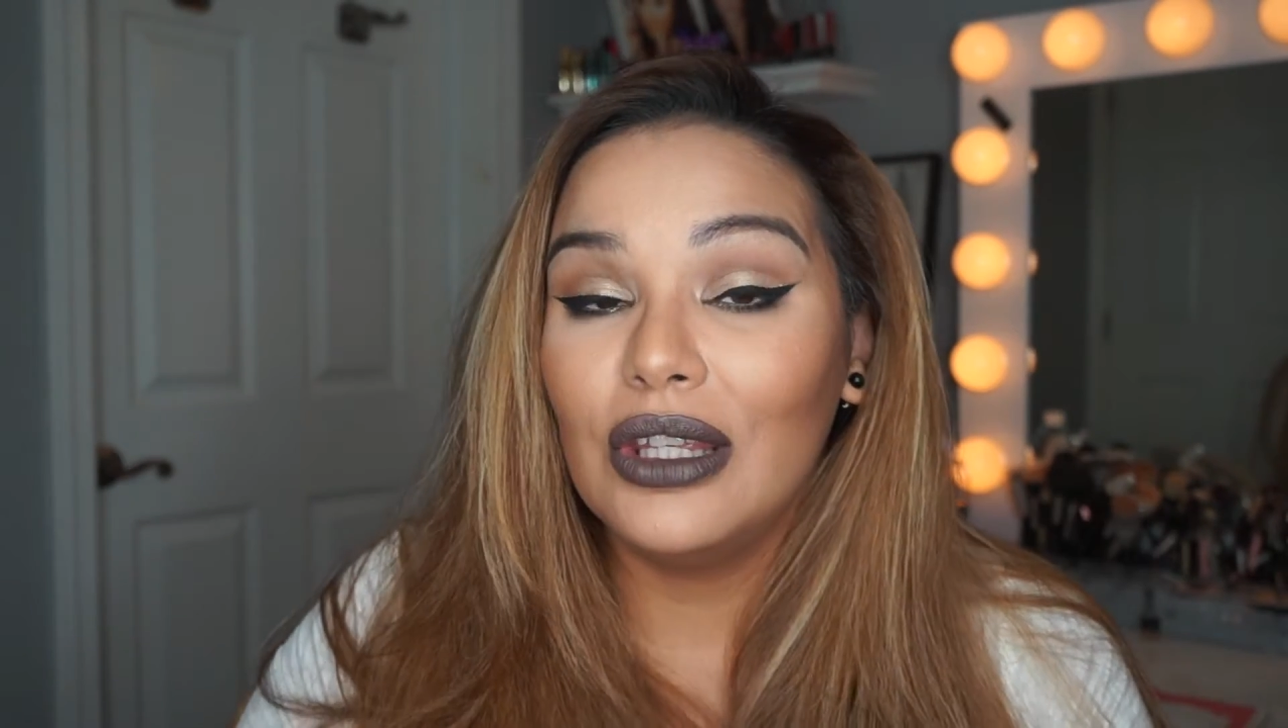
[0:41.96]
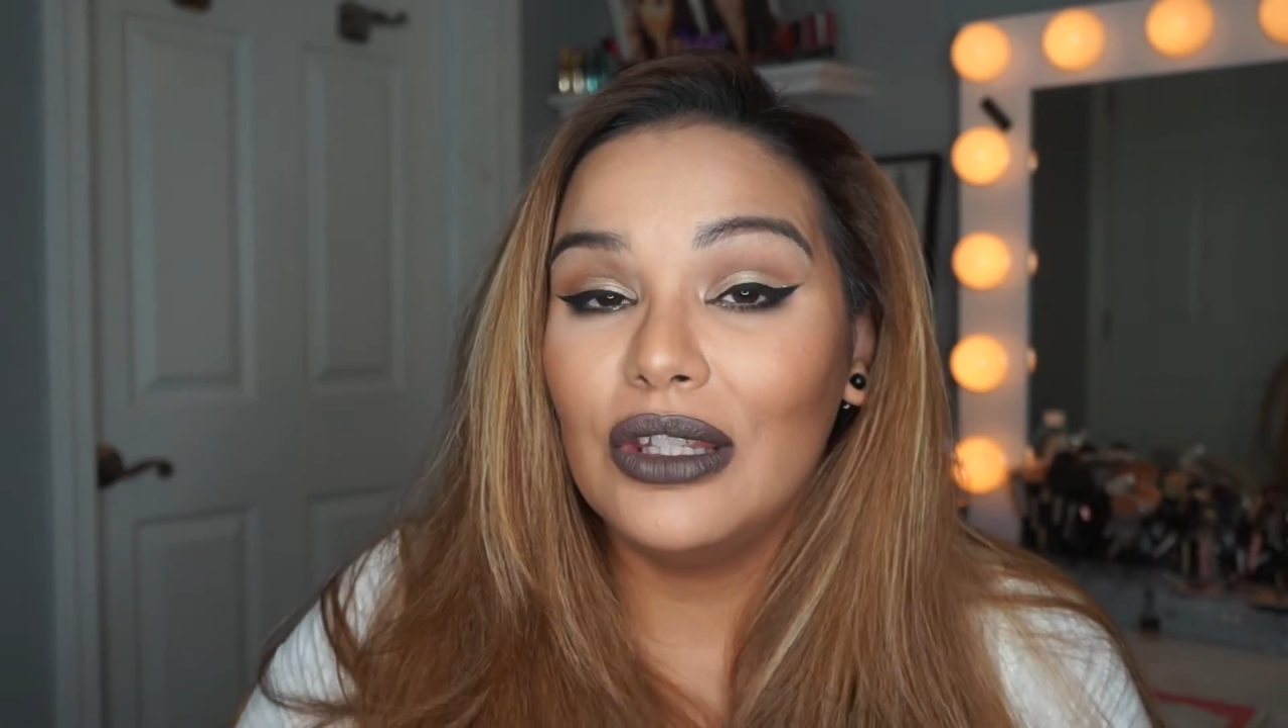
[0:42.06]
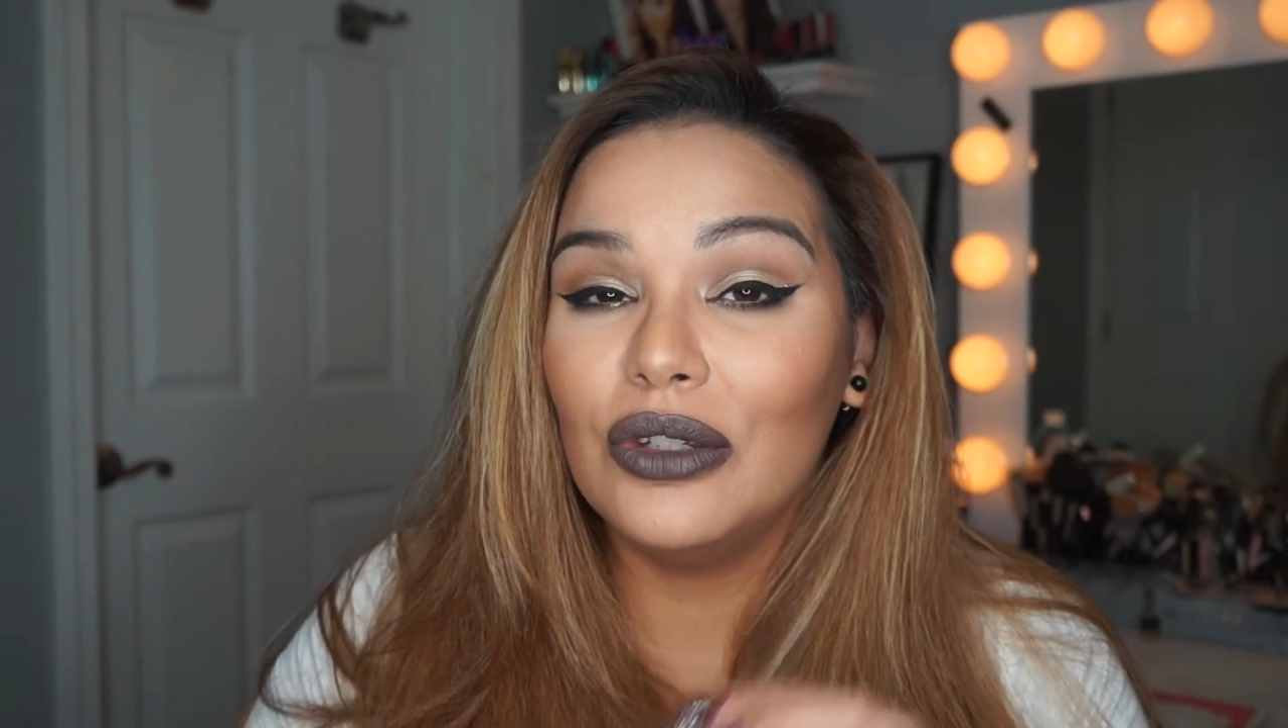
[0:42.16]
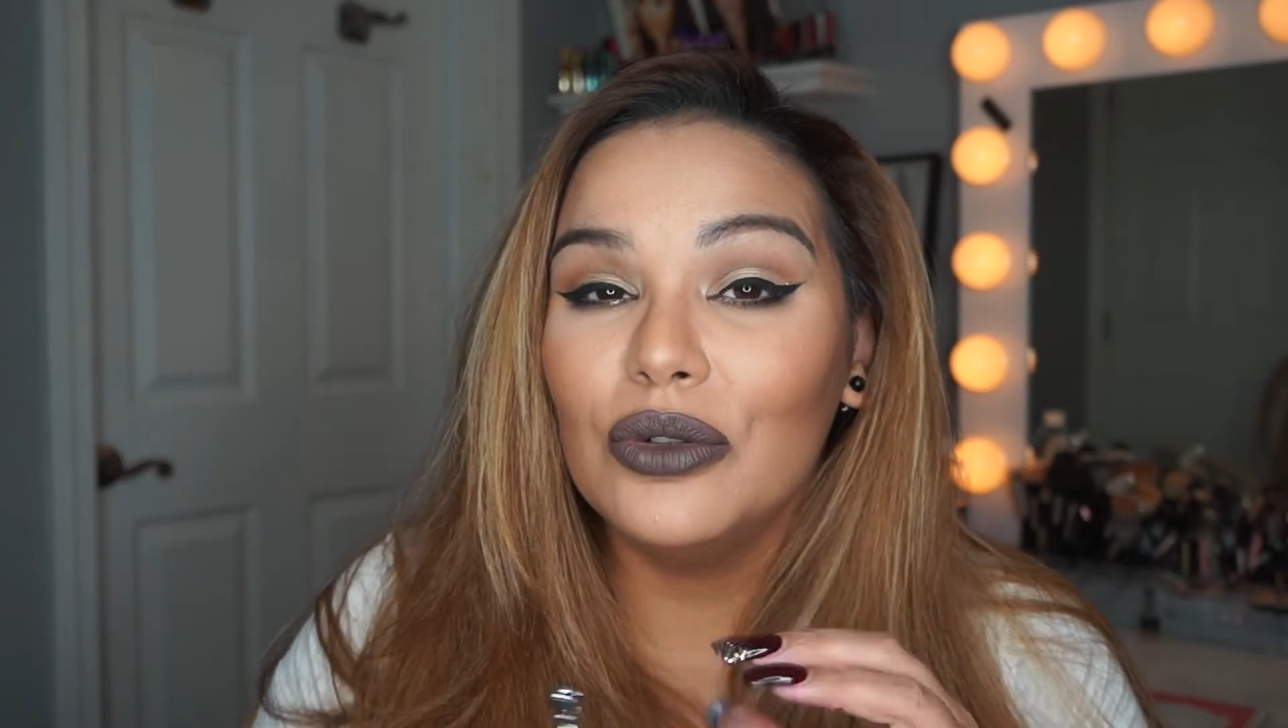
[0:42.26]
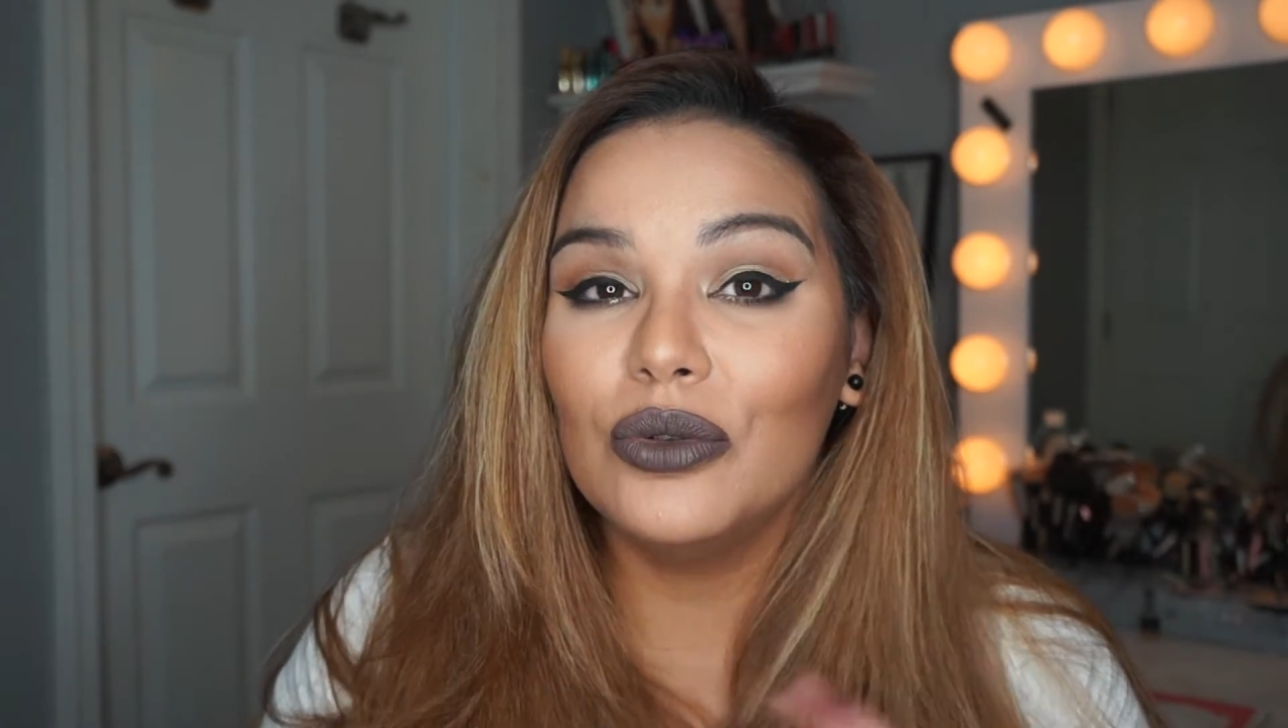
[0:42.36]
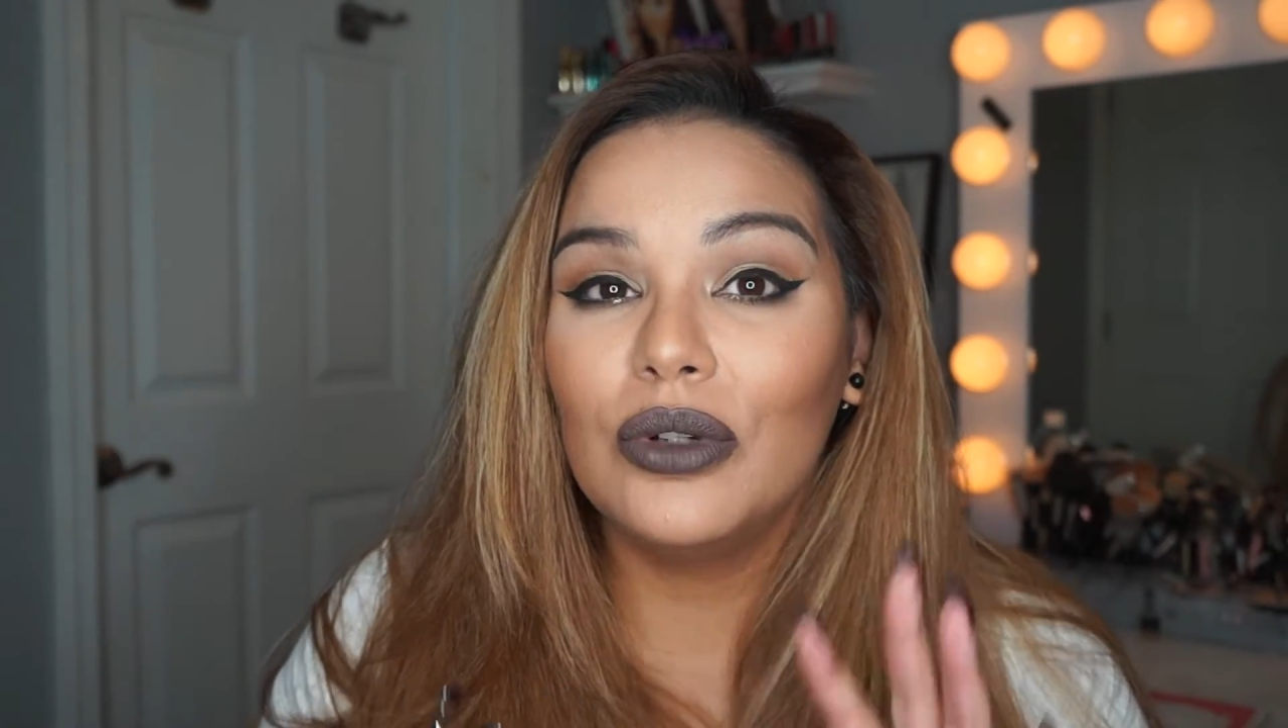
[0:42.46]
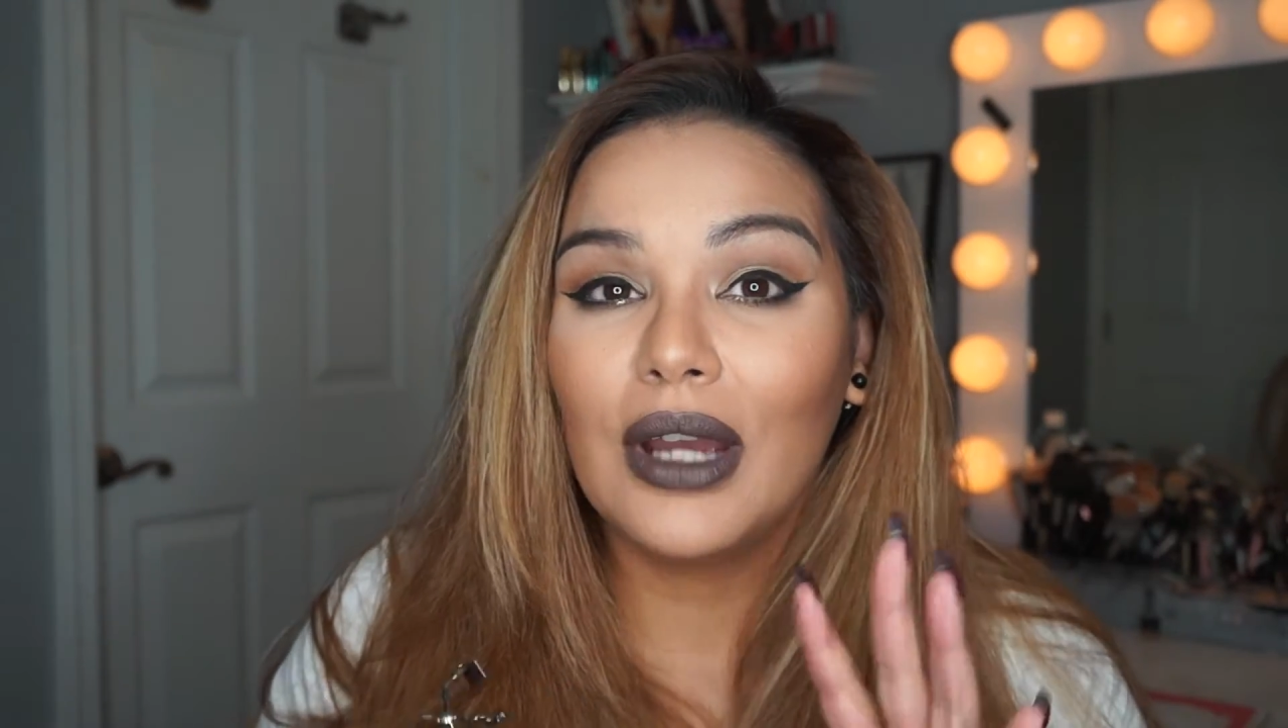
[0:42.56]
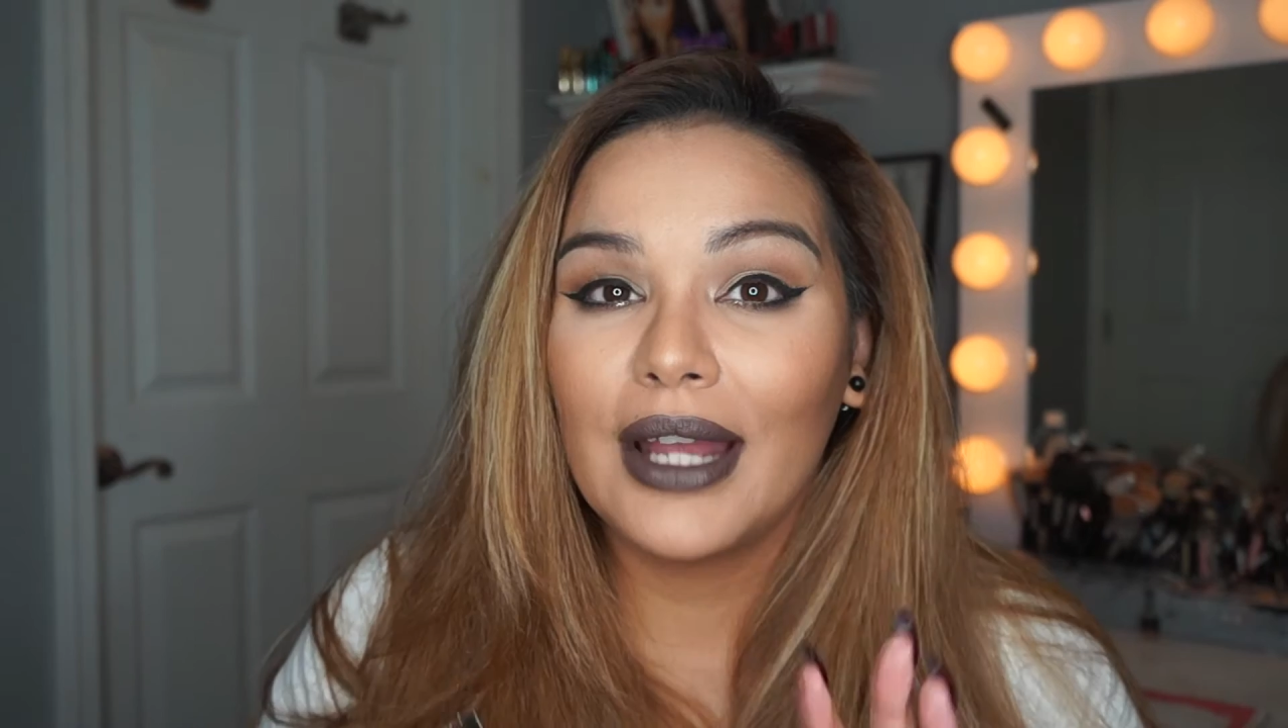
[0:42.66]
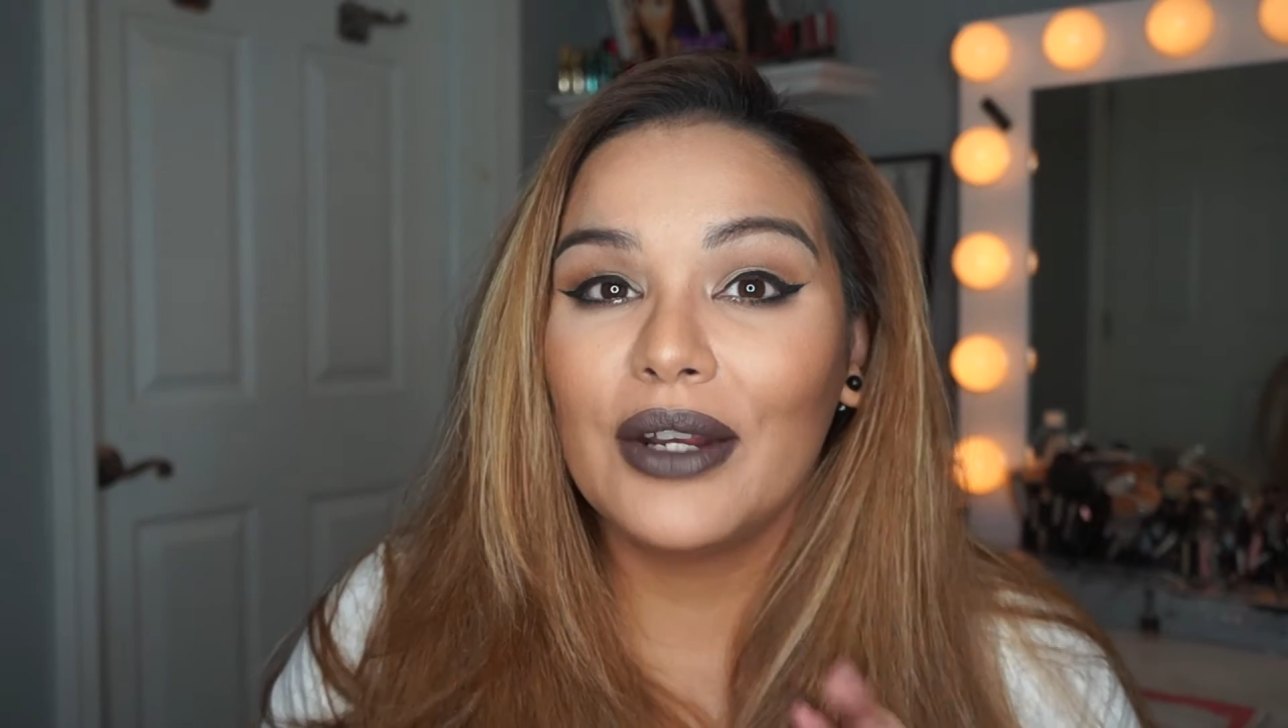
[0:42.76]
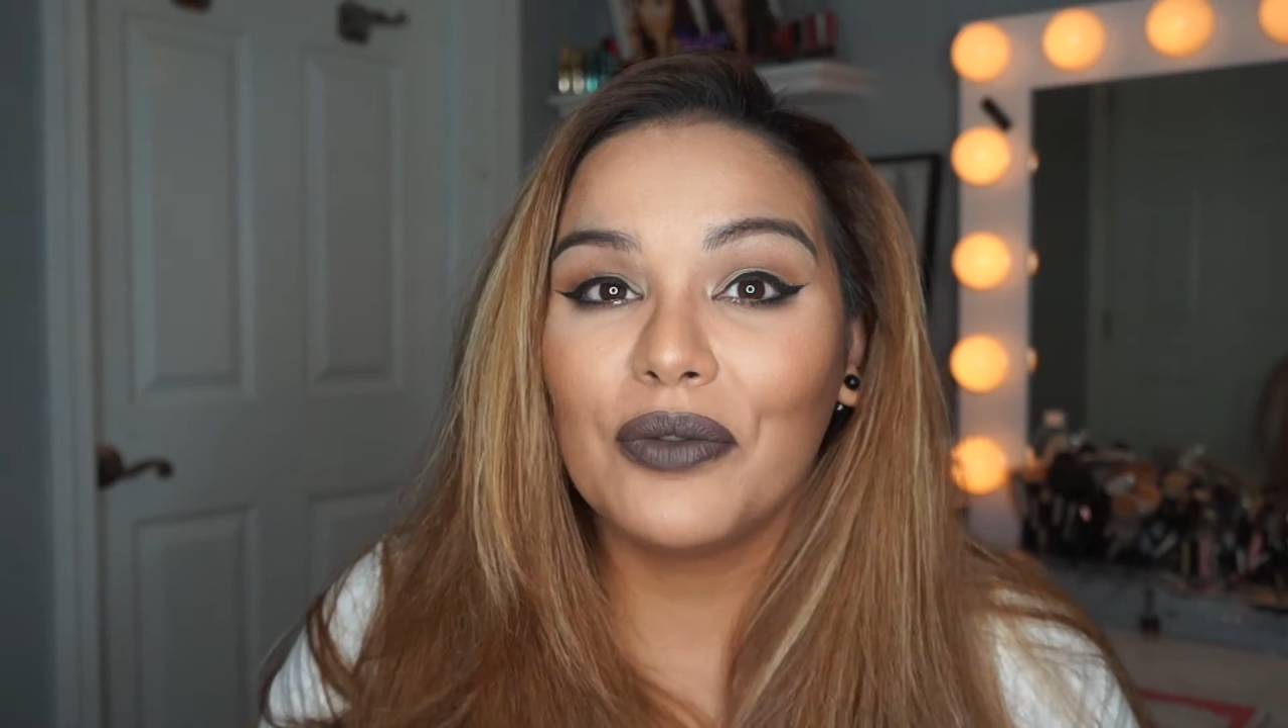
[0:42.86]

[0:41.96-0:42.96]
you kind